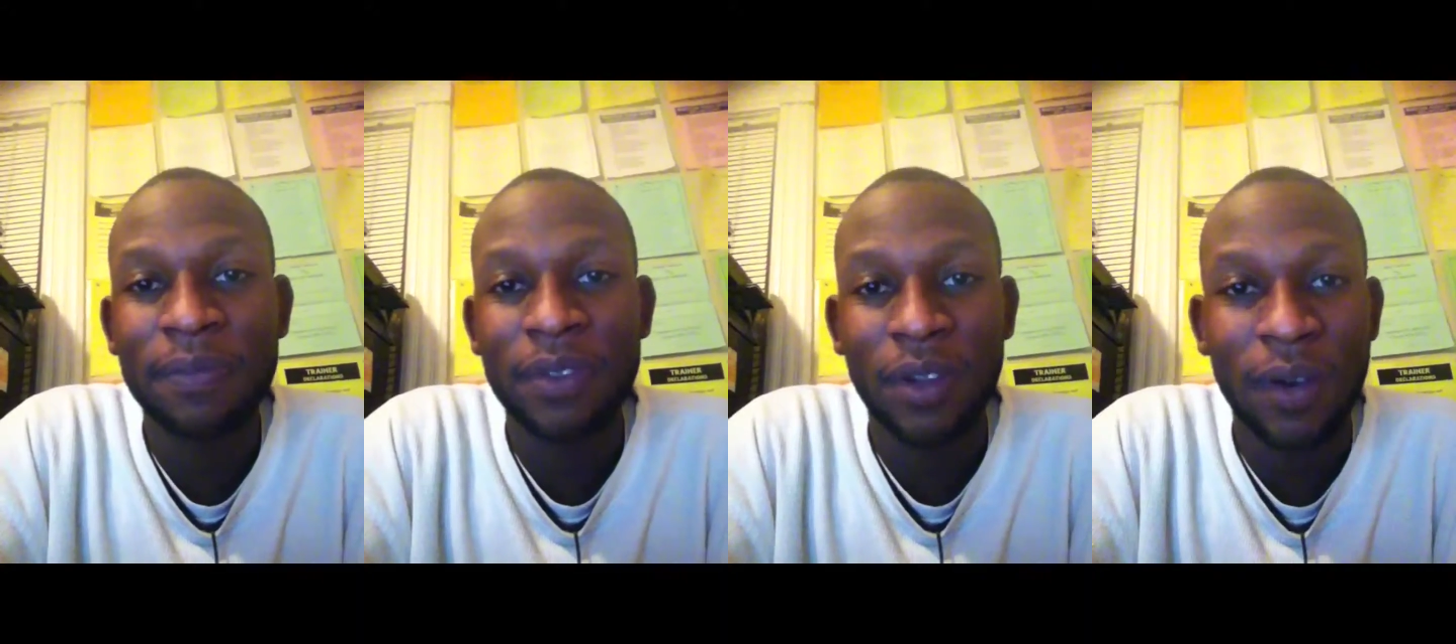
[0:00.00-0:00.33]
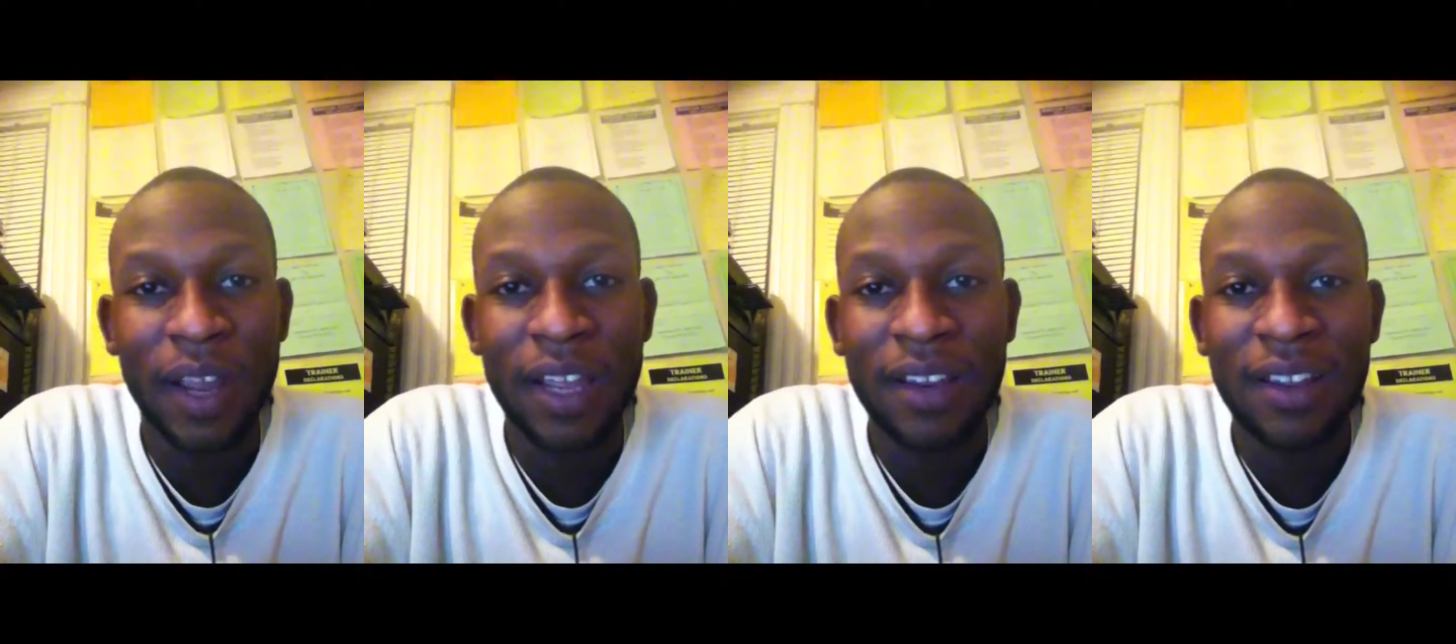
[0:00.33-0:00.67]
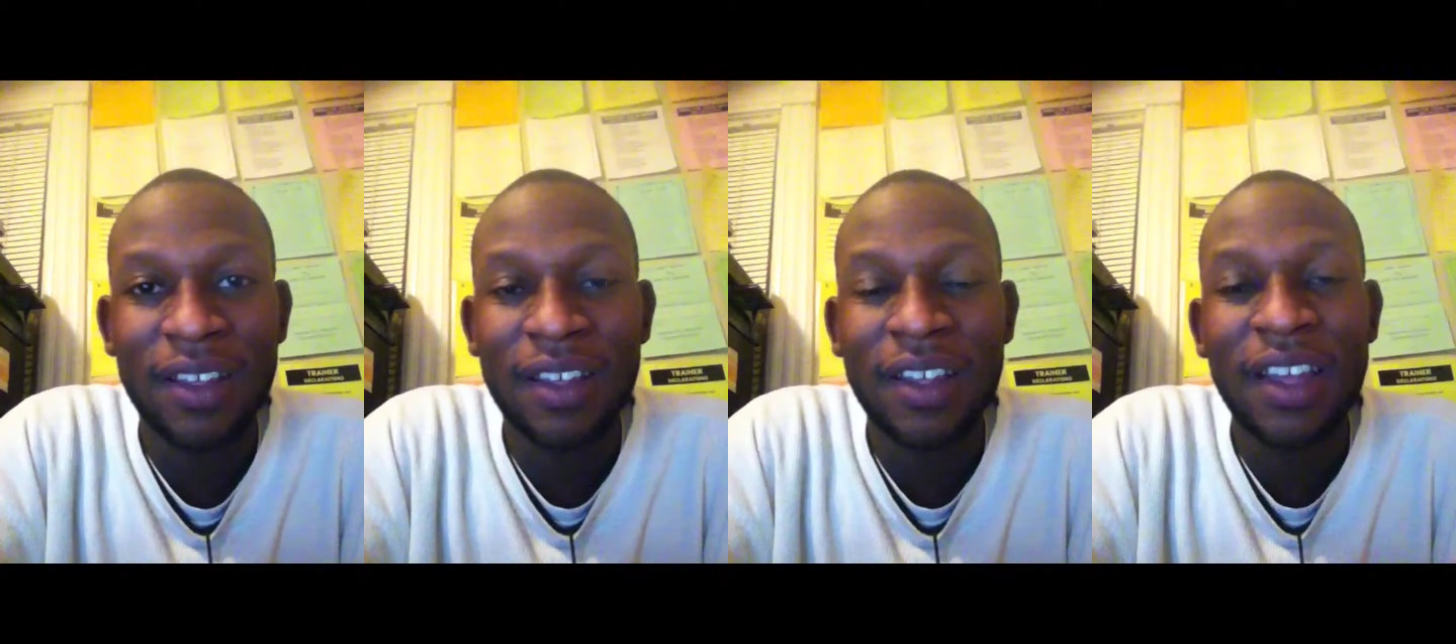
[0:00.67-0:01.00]
You're right.
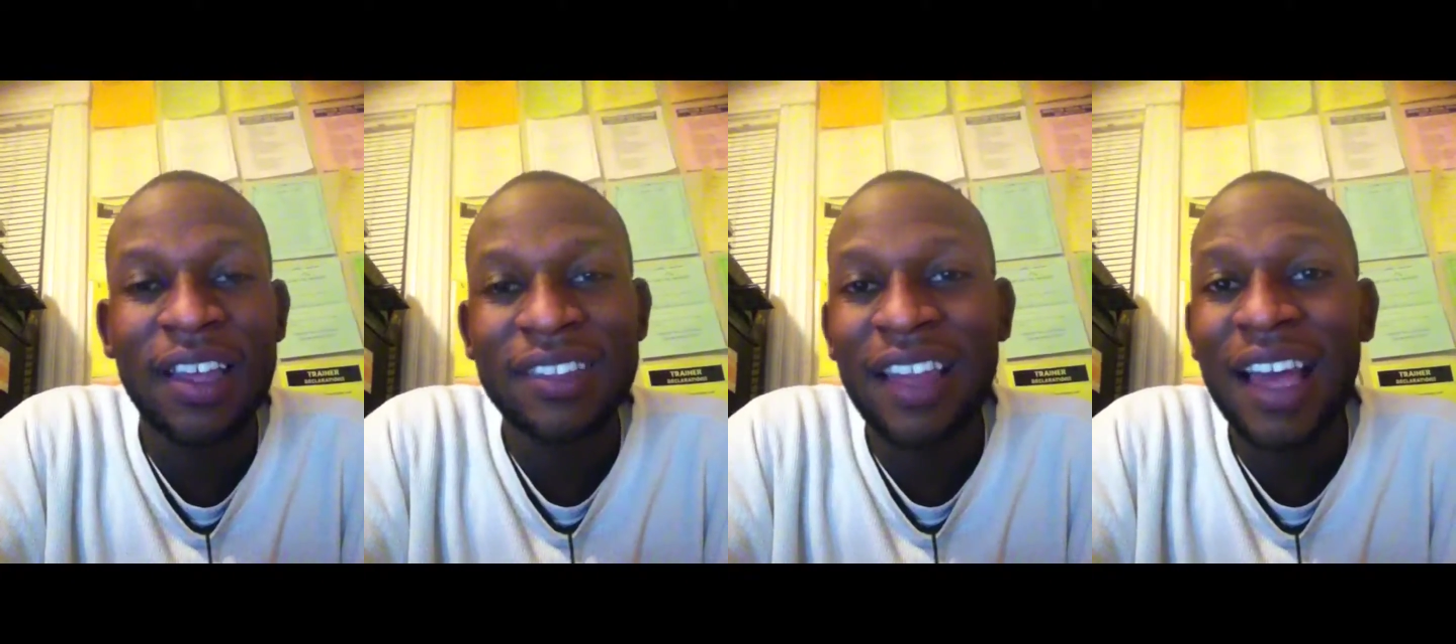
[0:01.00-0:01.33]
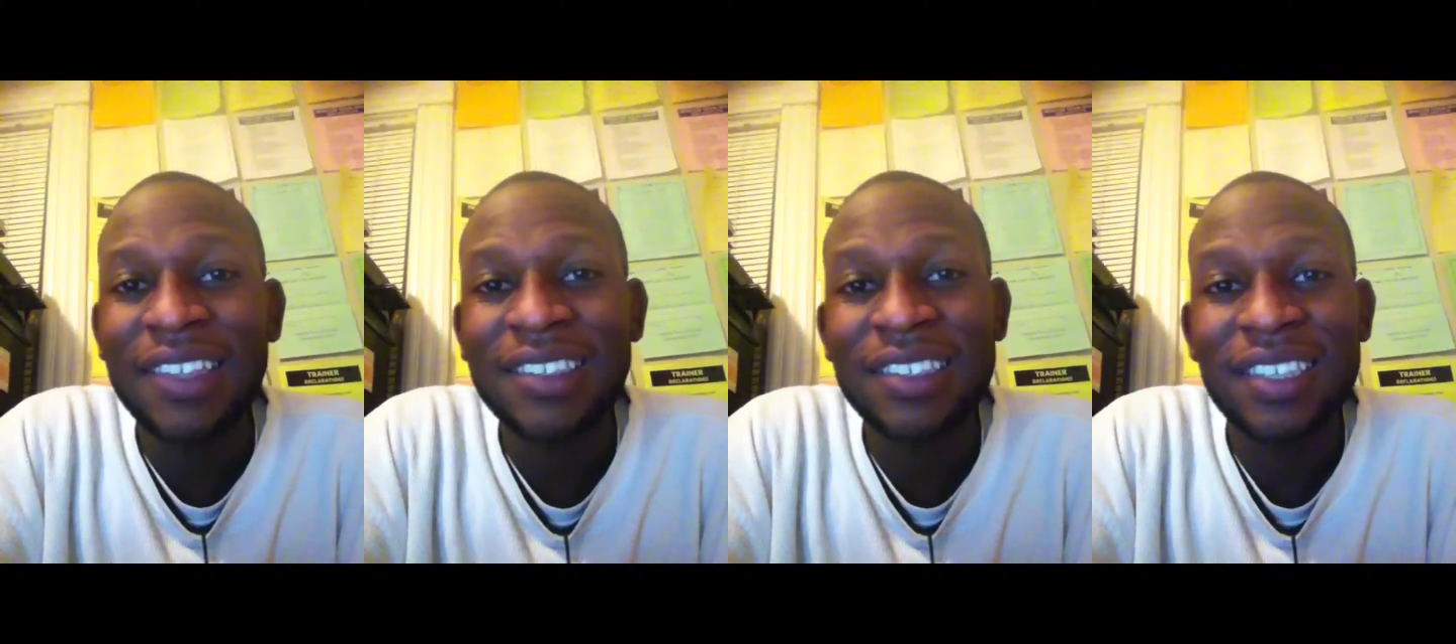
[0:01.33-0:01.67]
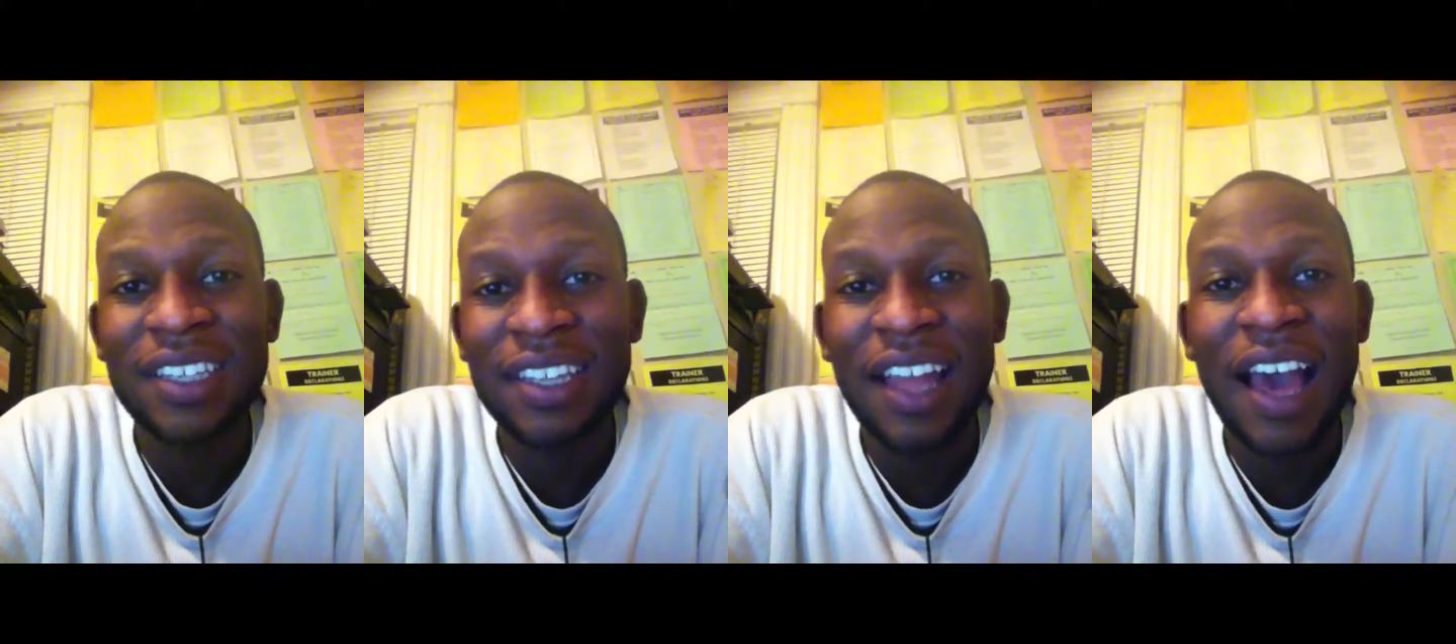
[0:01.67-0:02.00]
That's
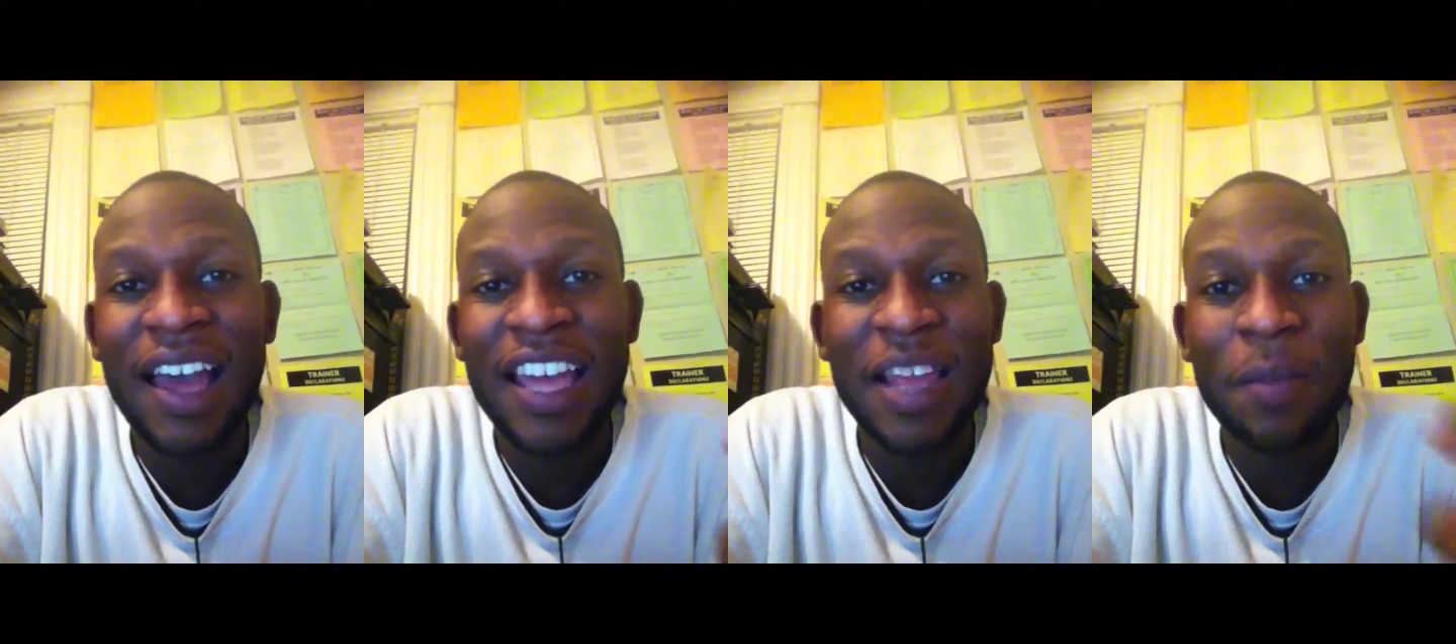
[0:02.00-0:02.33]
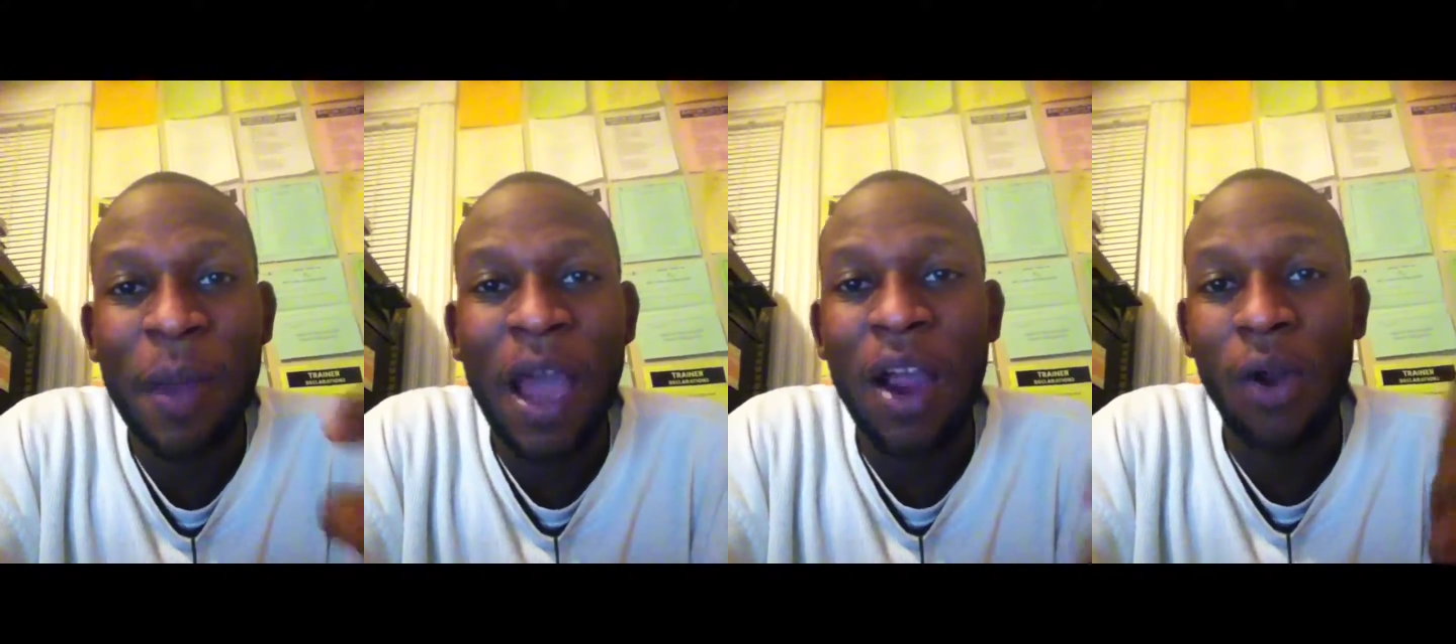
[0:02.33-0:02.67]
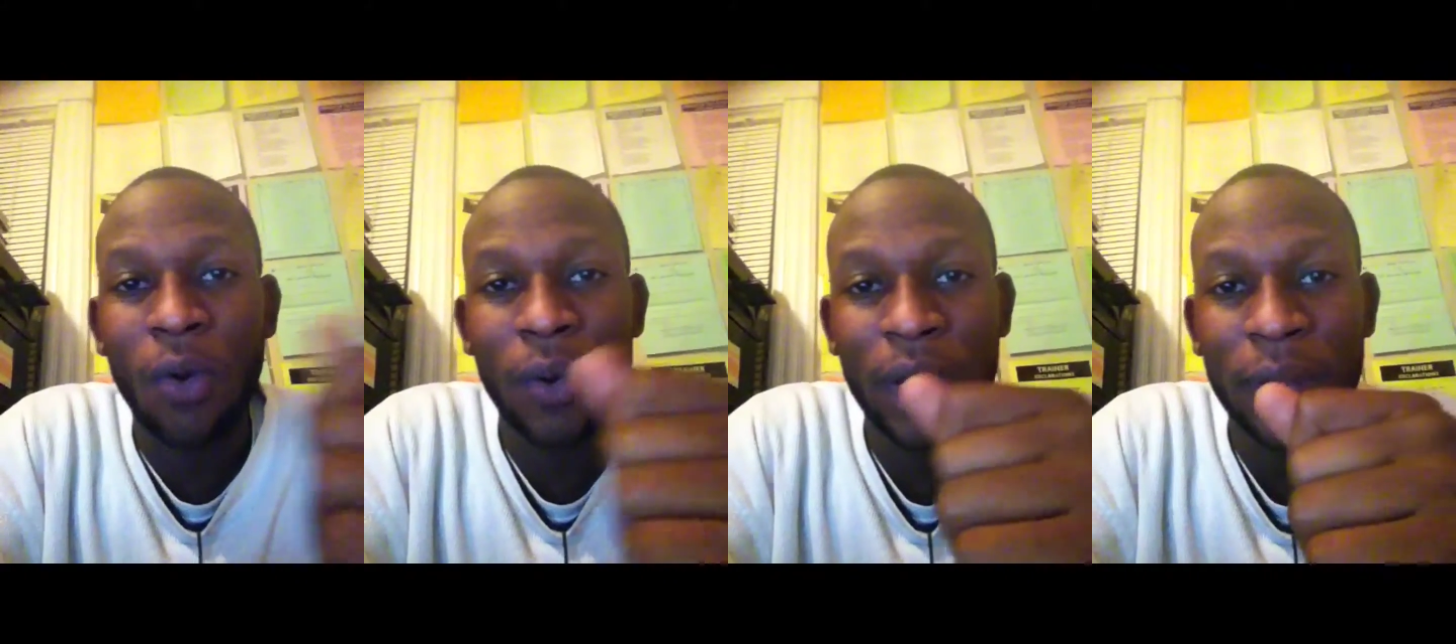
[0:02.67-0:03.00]
not
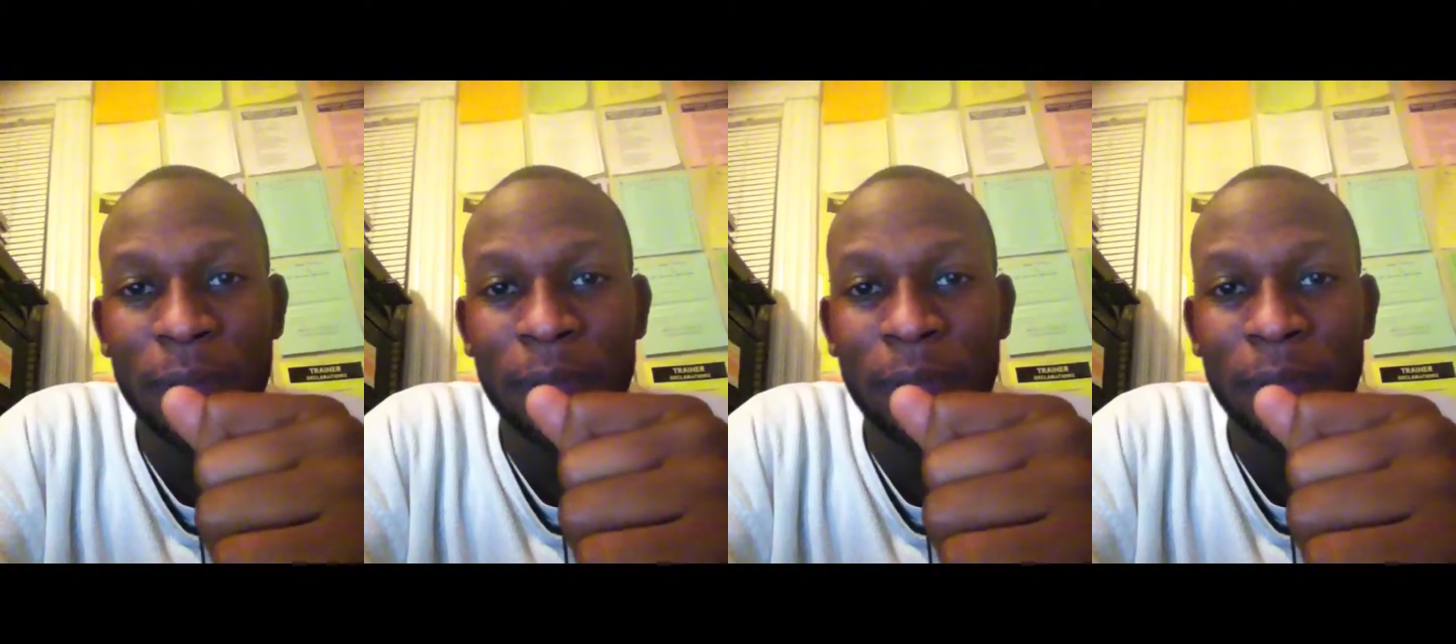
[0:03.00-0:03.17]
empowering.